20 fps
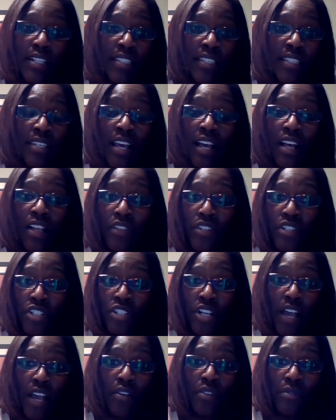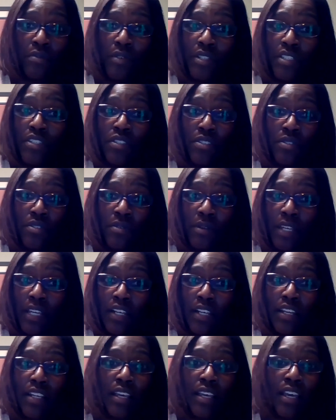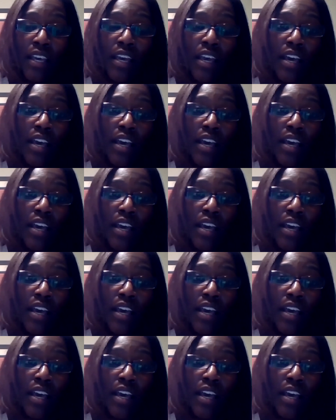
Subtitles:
to see how the child was doing,